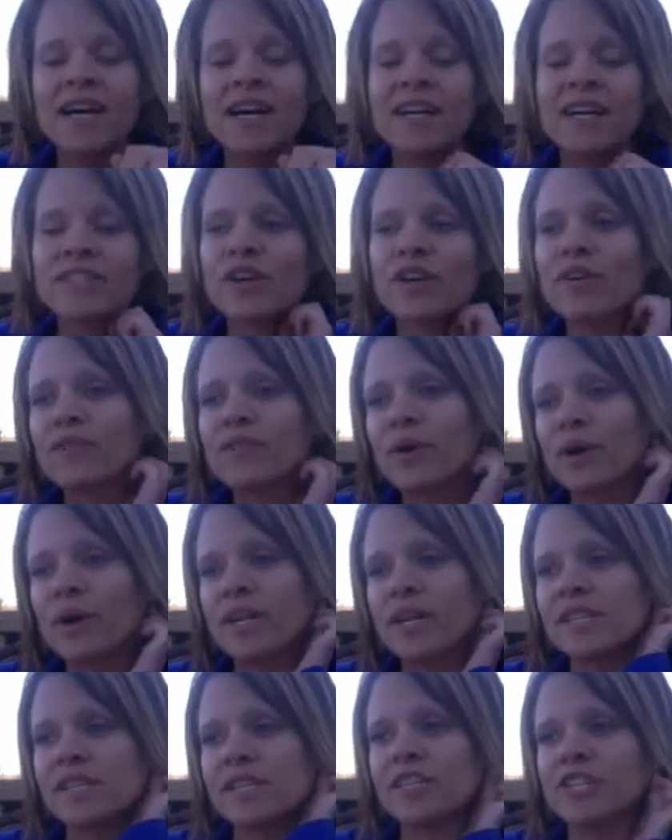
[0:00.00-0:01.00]
So, of
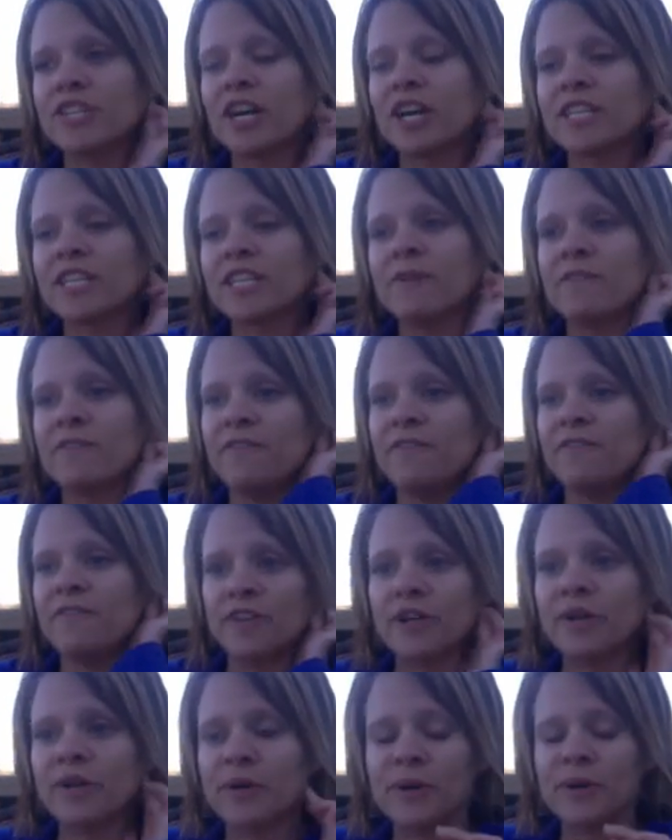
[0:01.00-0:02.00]
course, the judgment
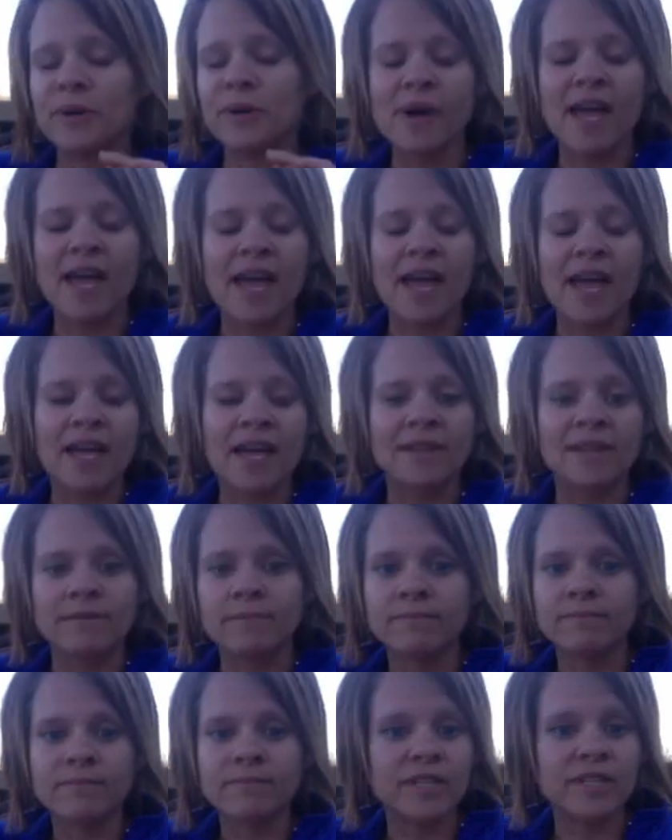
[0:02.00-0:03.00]
flew,
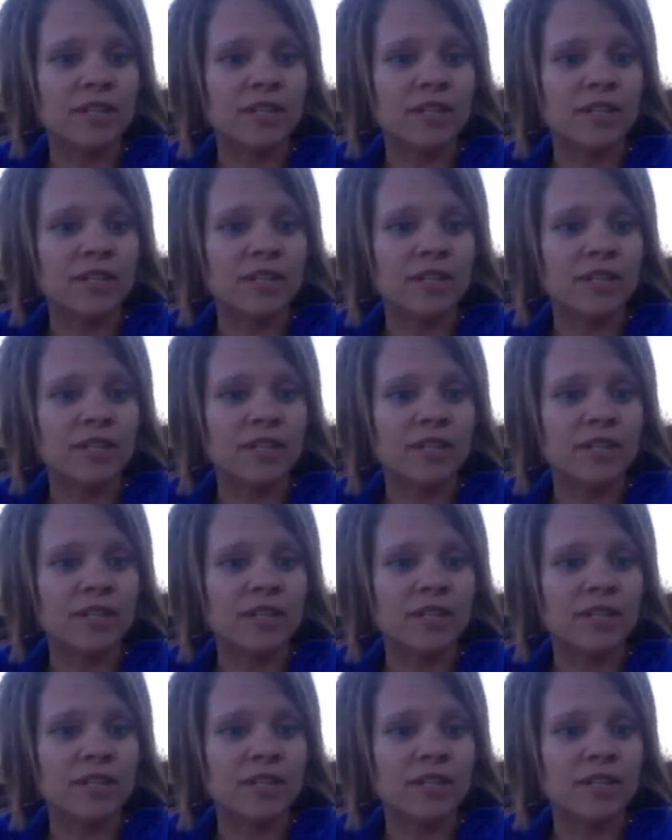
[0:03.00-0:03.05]
and,